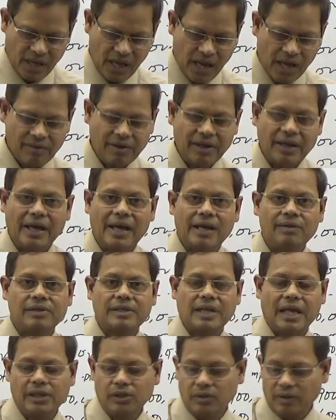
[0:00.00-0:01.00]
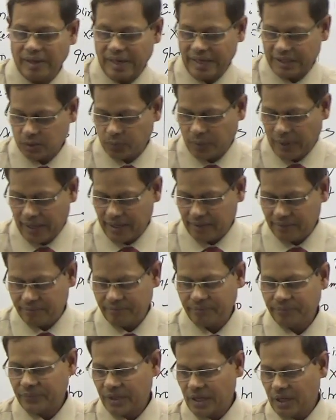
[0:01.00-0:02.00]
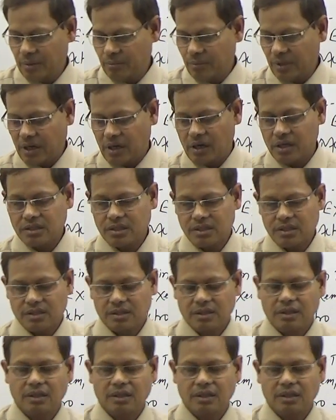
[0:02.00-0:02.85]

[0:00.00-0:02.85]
I will tell you, I will explain, because